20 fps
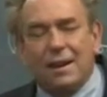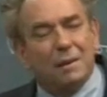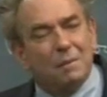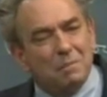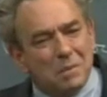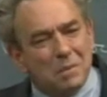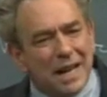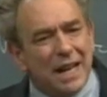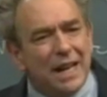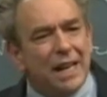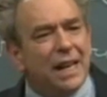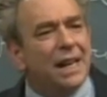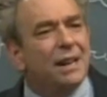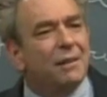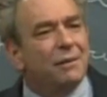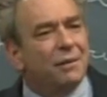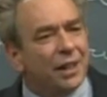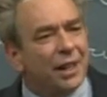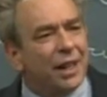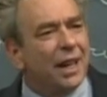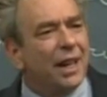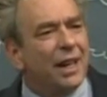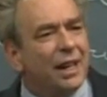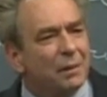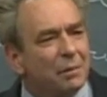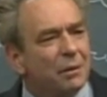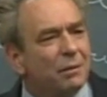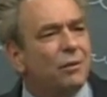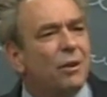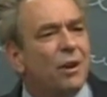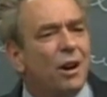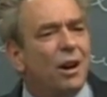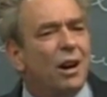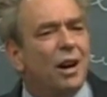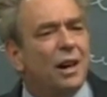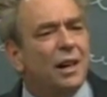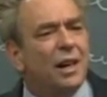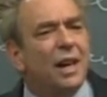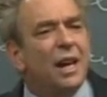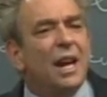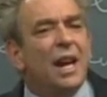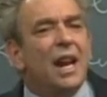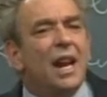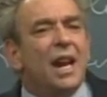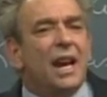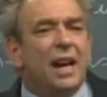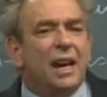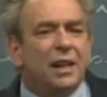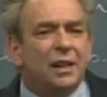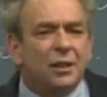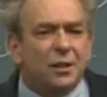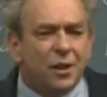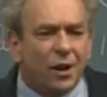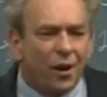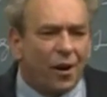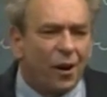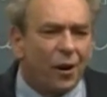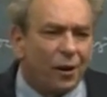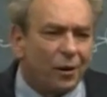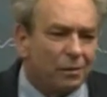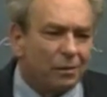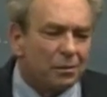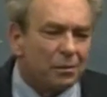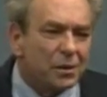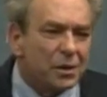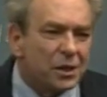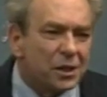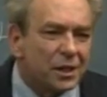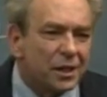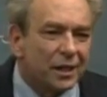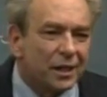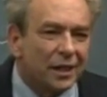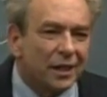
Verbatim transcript: the meaning of the kingdom of God in terms